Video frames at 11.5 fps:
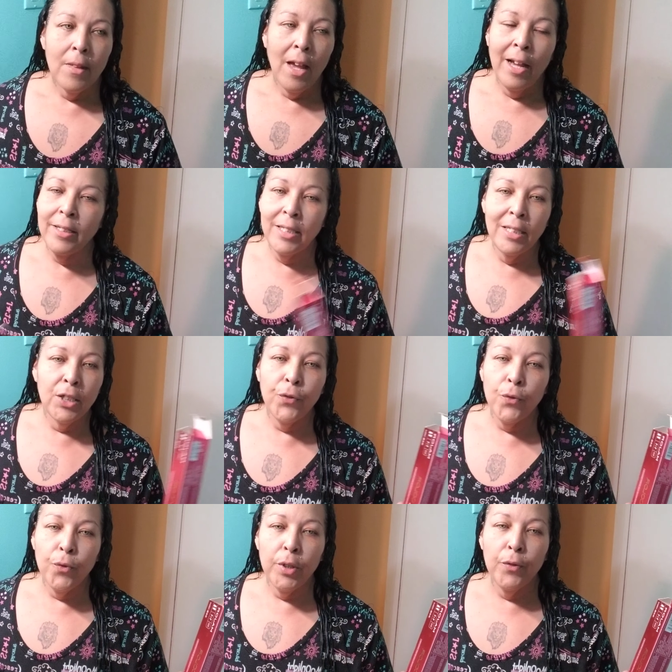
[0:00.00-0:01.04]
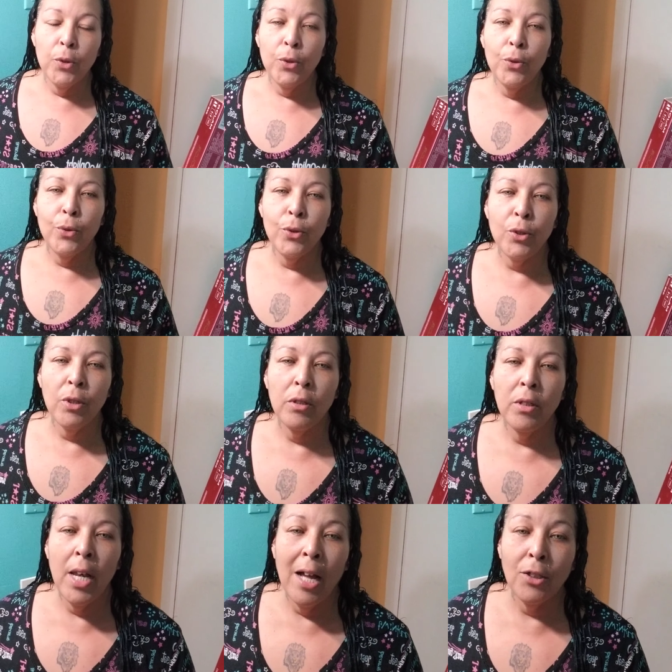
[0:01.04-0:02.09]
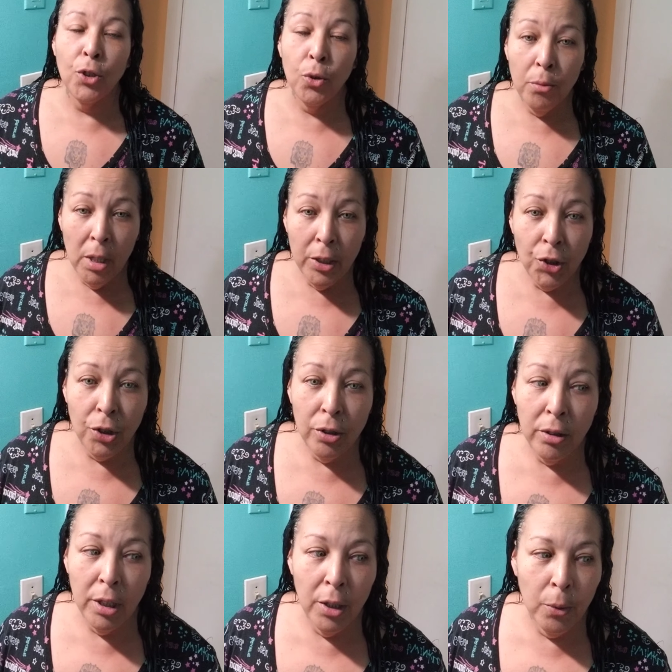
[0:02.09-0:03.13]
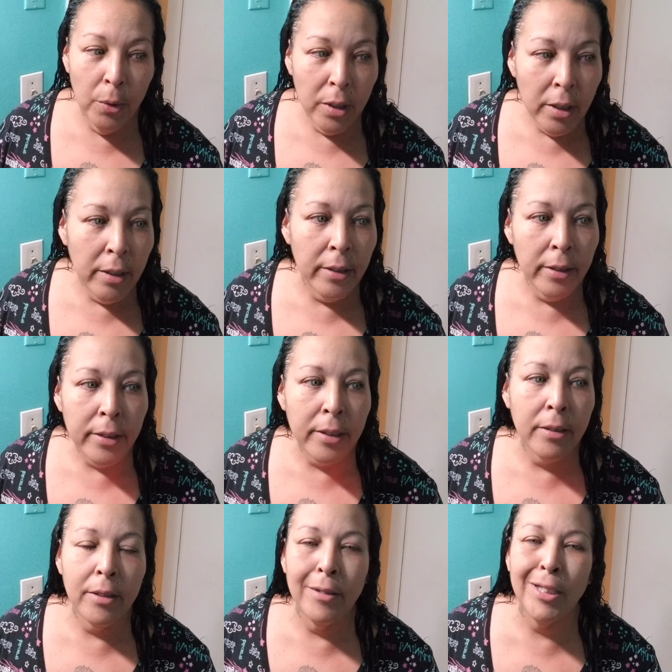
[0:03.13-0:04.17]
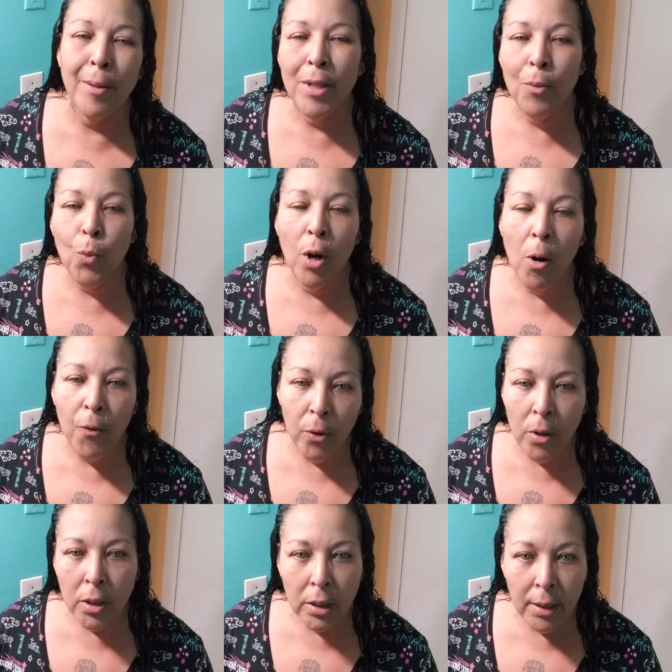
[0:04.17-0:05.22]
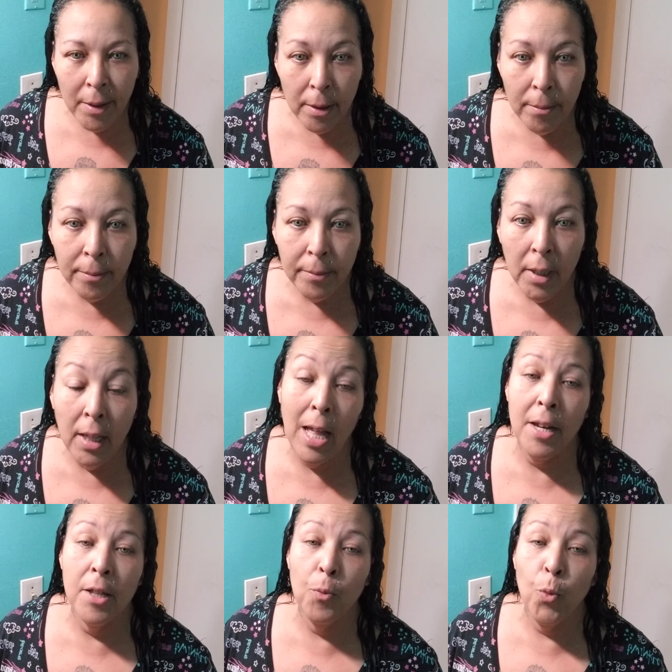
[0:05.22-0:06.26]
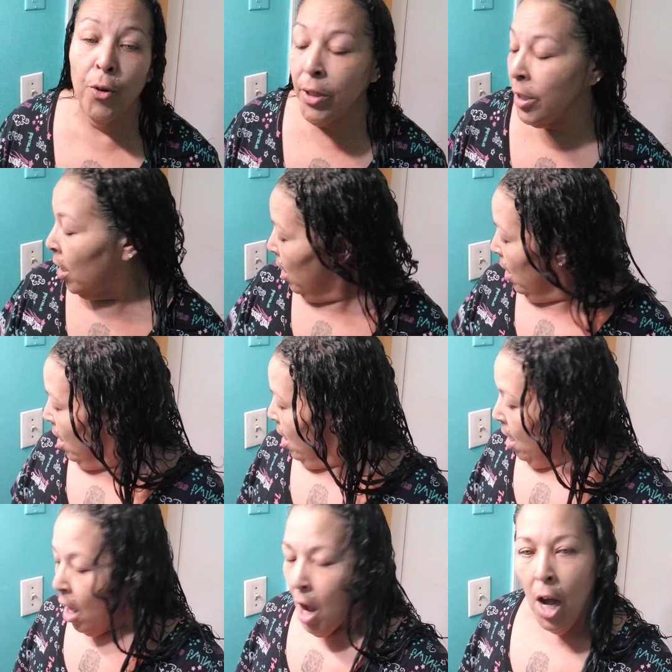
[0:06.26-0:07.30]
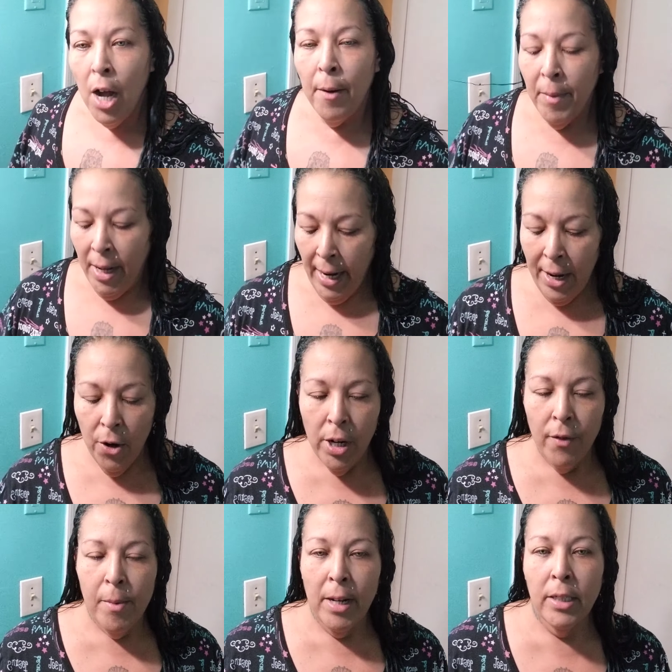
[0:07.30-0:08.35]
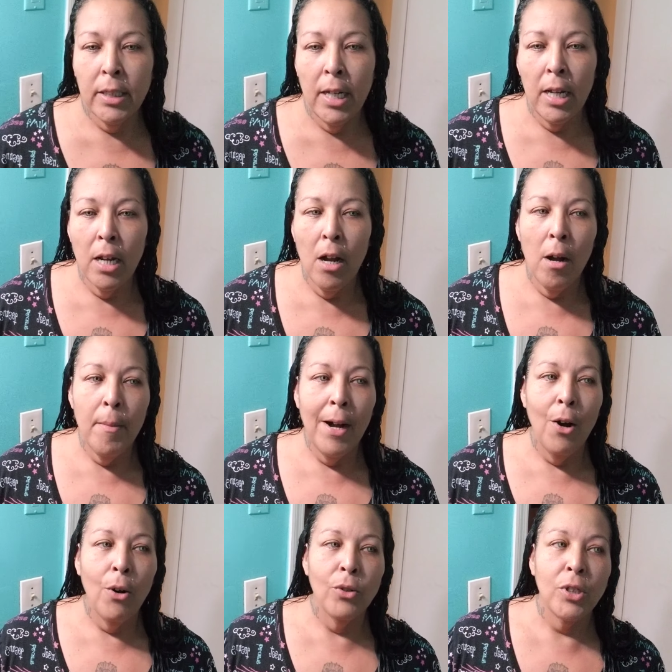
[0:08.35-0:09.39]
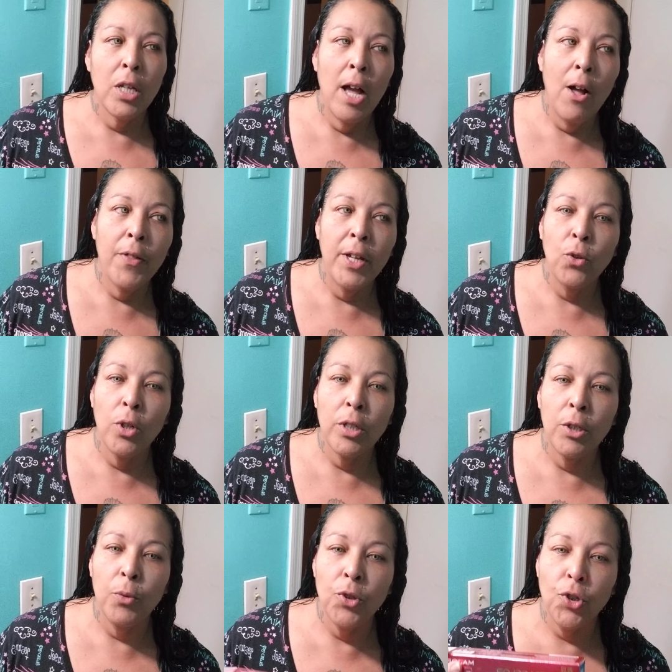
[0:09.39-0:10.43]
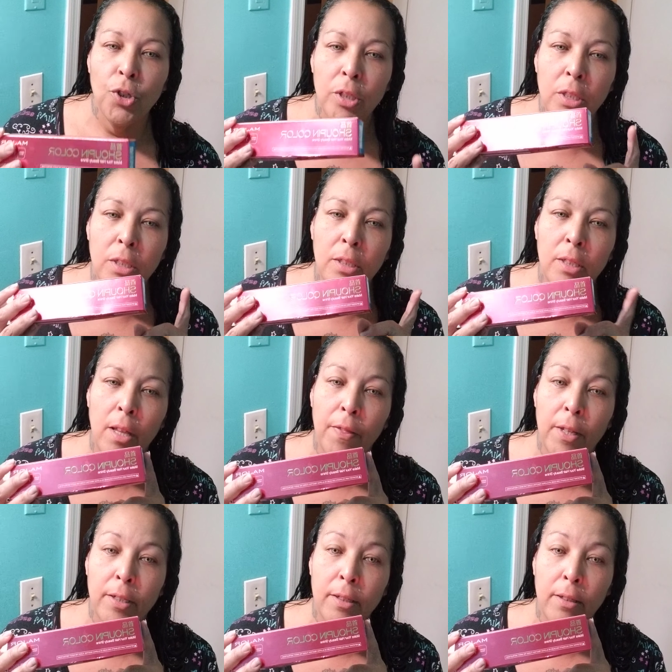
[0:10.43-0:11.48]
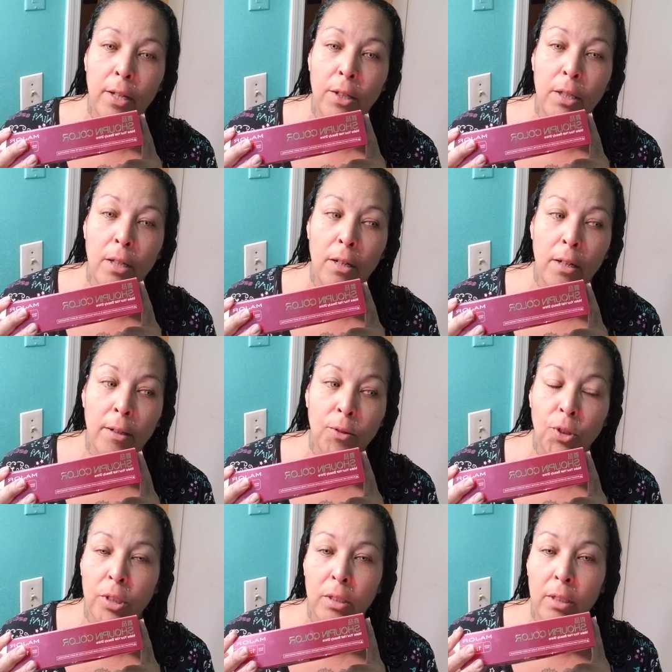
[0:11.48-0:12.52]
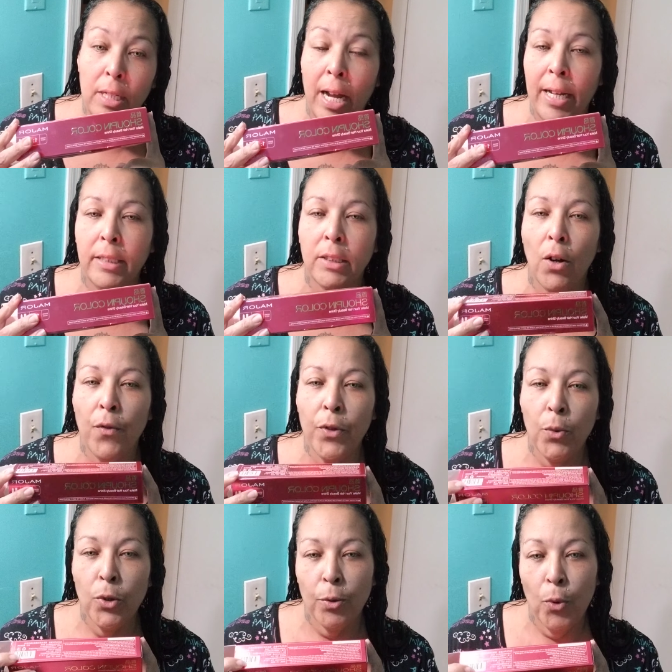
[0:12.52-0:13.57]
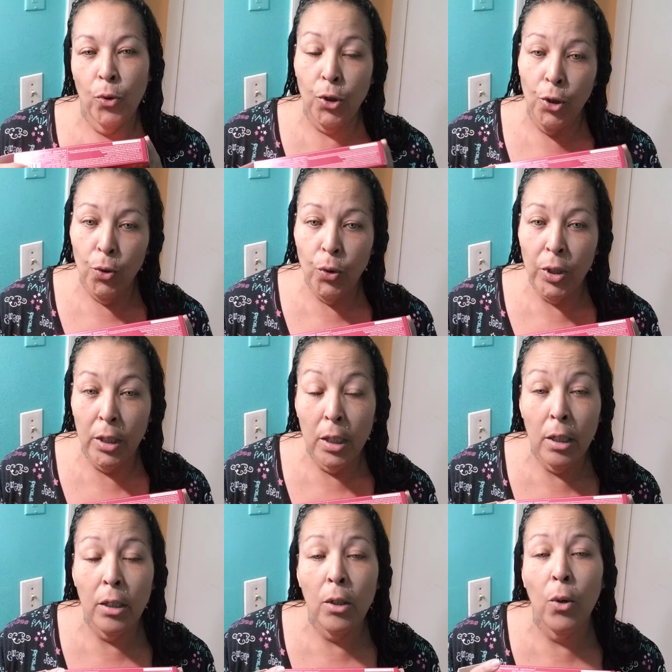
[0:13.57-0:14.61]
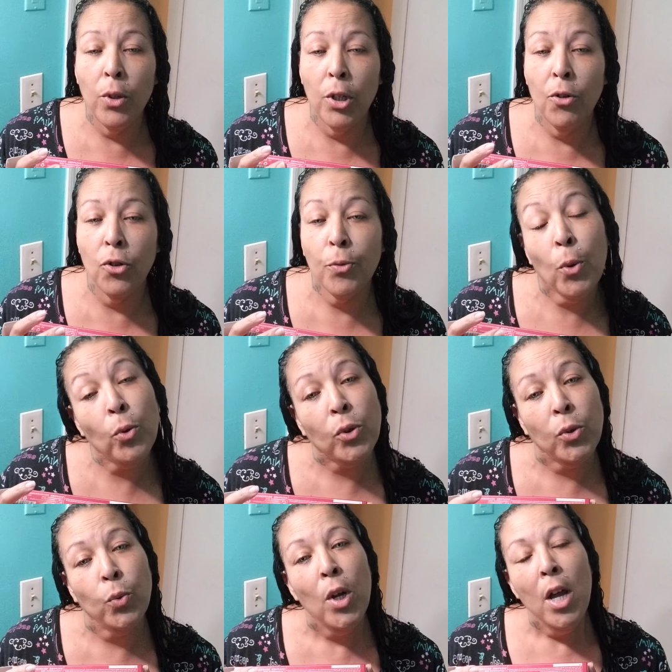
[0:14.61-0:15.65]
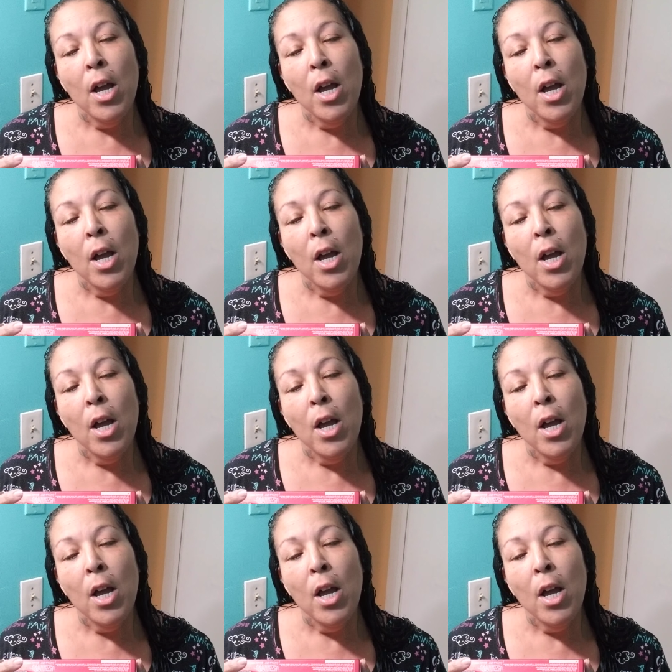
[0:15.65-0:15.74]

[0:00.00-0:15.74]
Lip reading: I seen different reviews, not too much. It was, some of them were helpful and some of them, a lot of them weren't. And I heard everybody saying about how they thought that it was just this, that just the dye itself they were supposed to use, and didn't know that you're supposed to